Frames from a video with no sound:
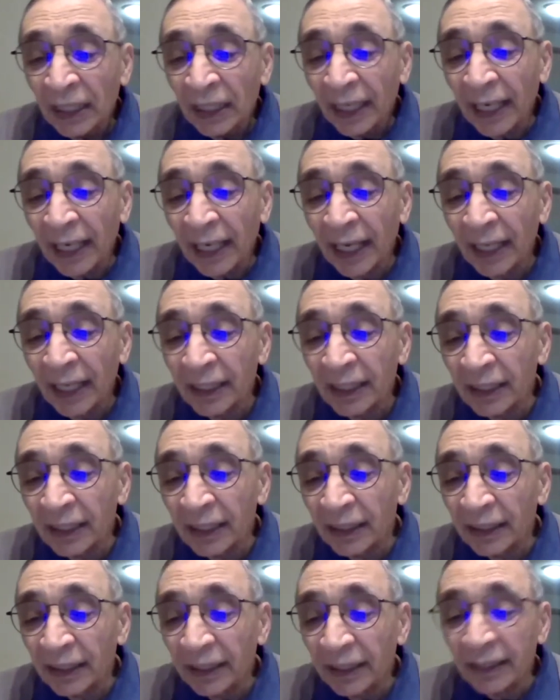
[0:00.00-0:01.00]
And
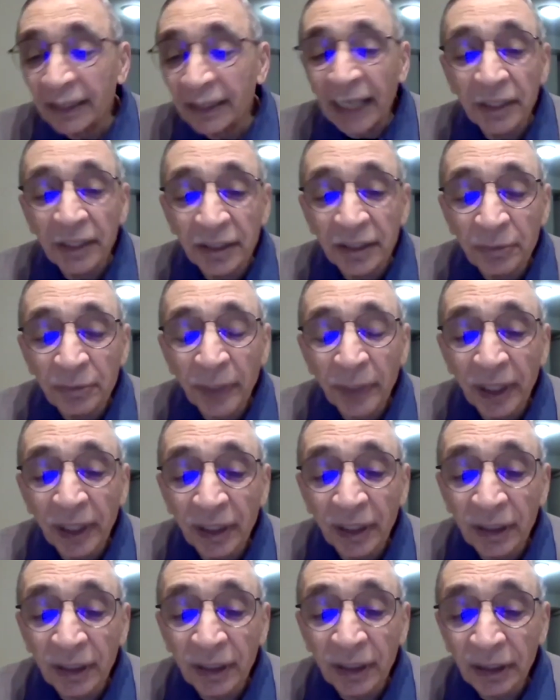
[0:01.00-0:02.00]
it ended
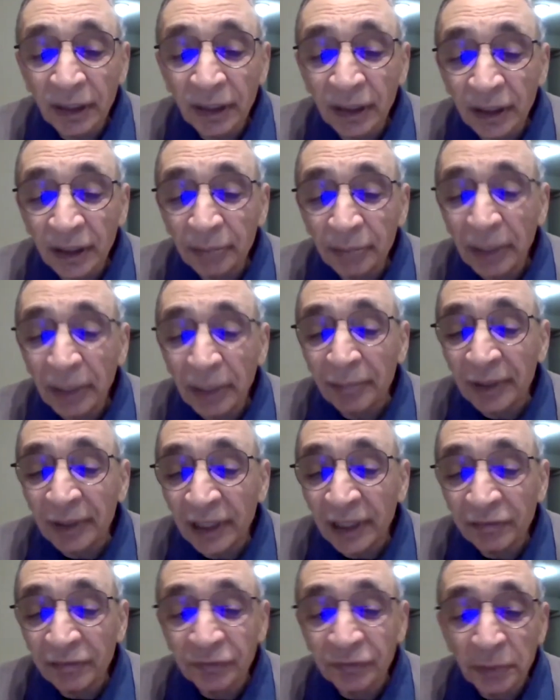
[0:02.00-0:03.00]
when Baba
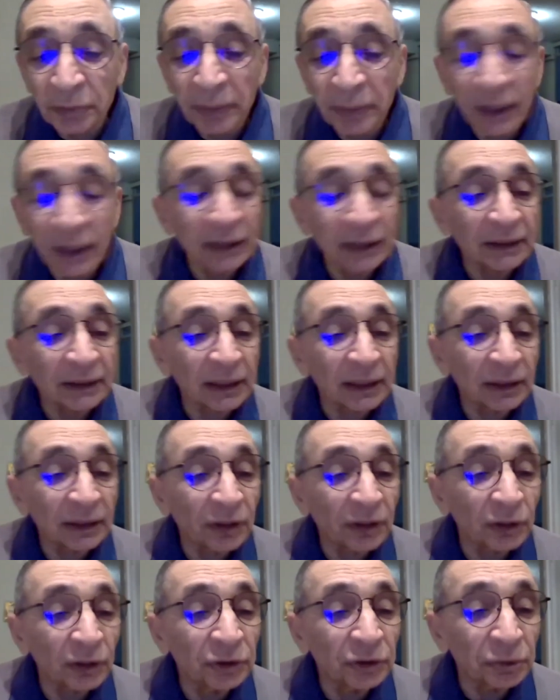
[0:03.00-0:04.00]
left for Meherabad
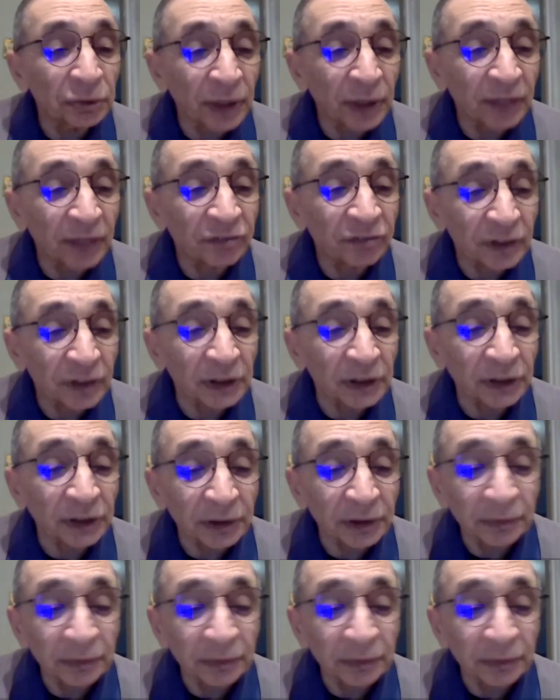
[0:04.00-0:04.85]
on July 1st.